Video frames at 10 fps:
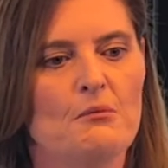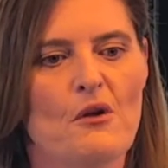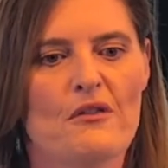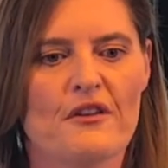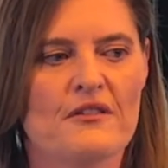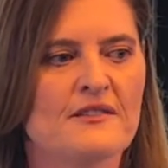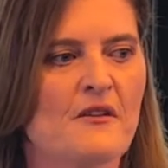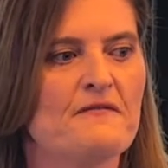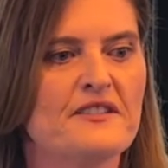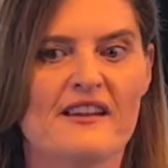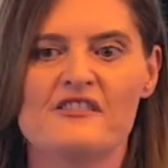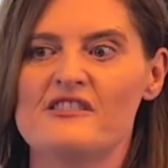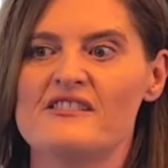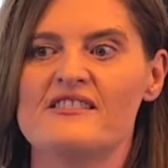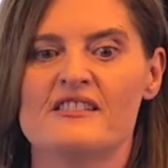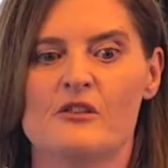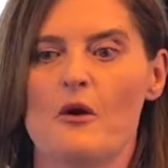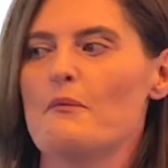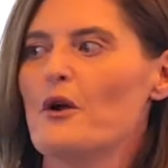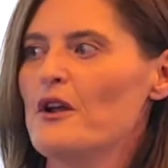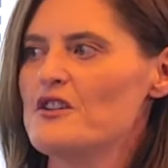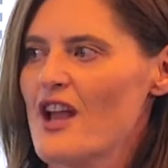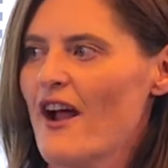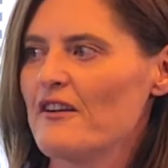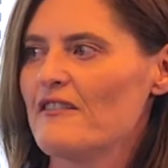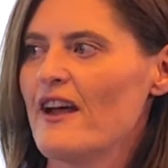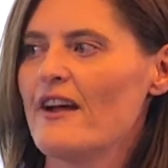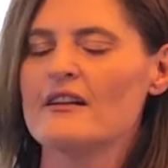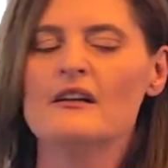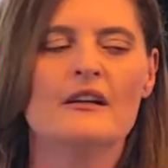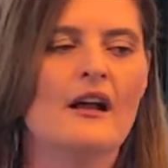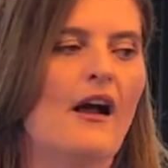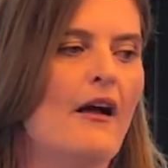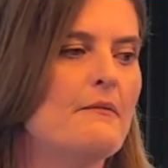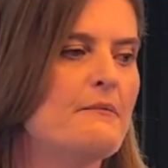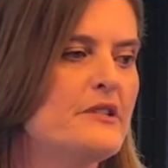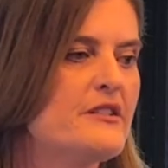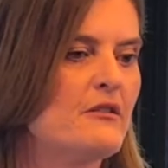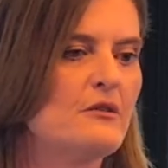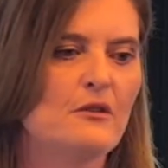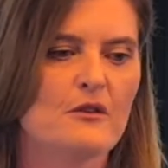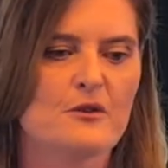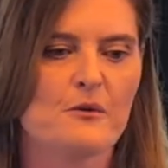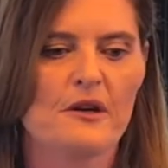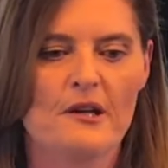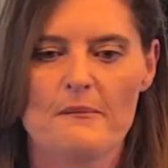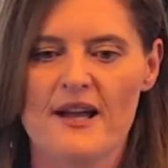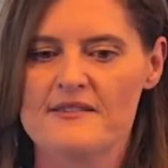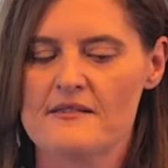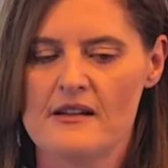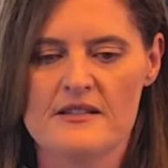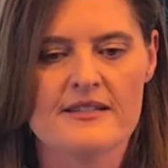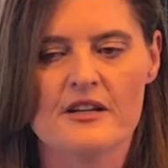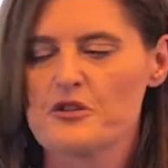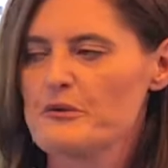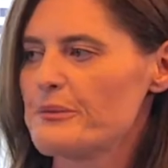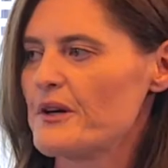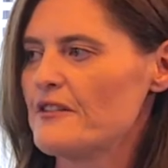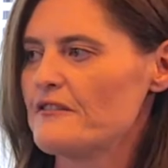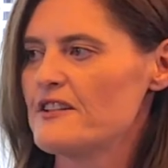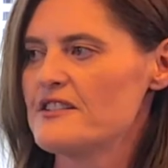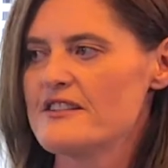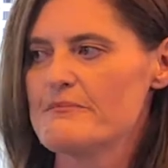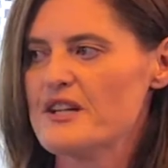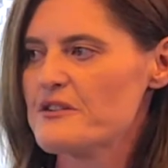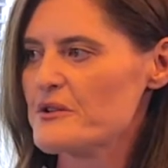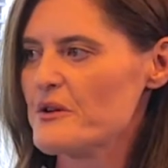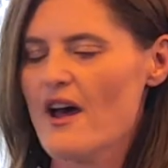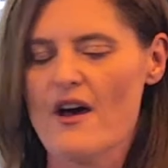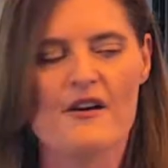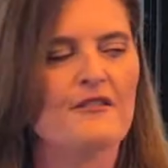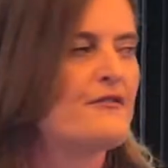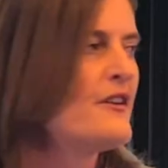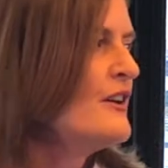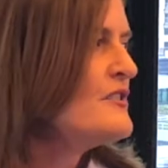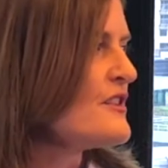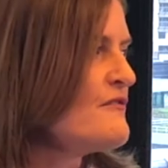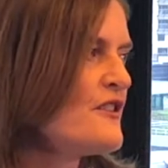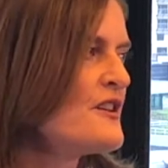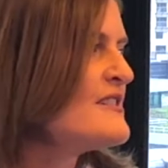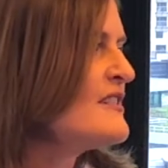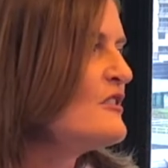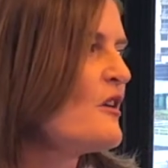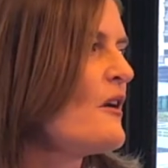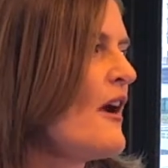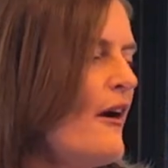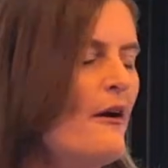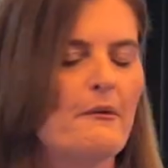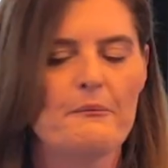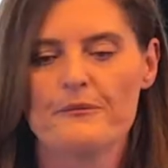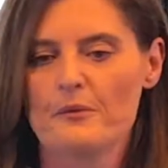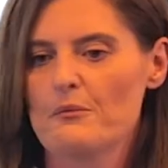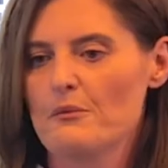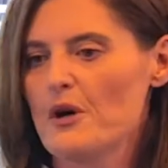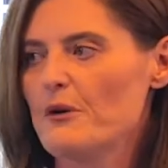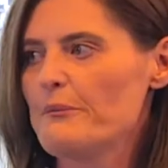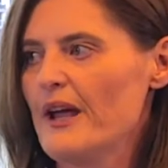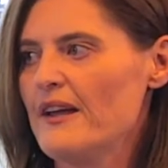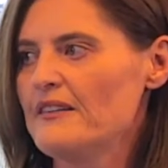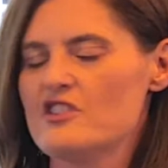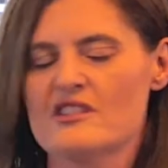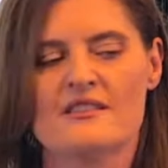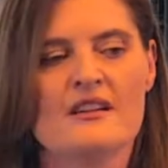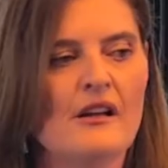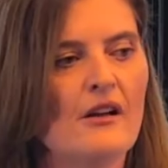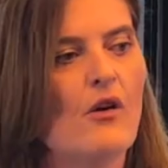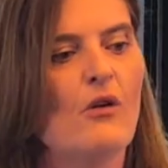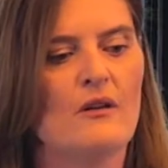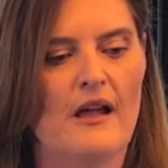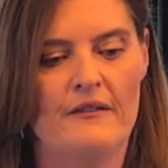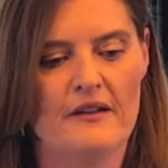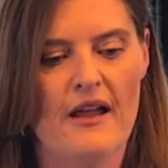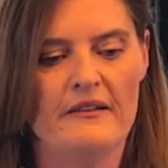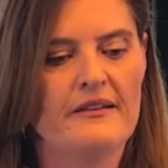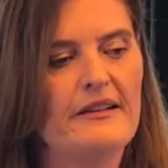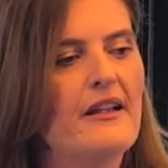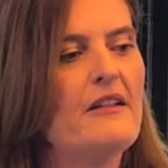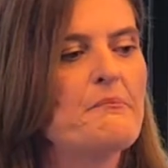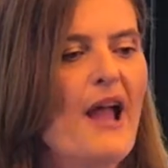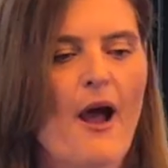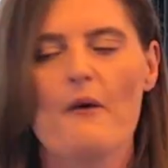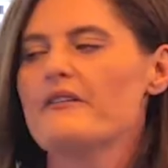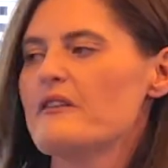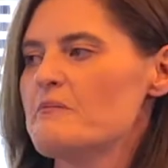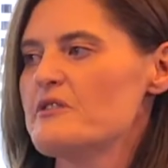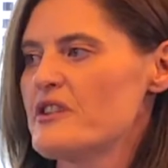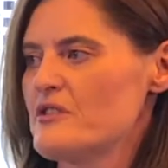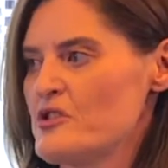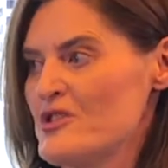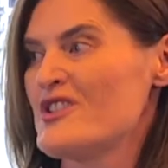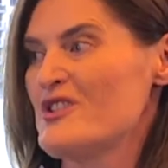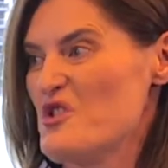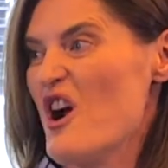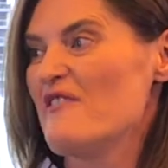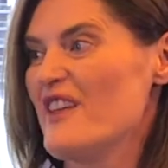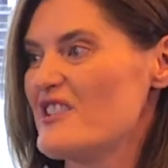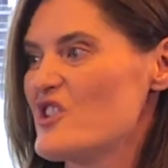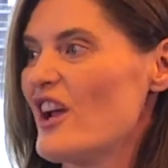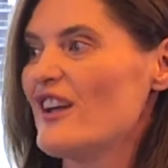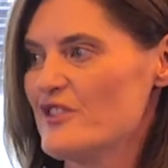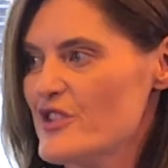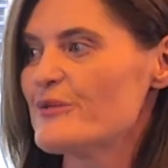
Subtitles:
want those conversations to emerge out of that. So, you know, talking about sexual preference, mental health, diversity, you know, wellbeing, just and empower them to drive that change.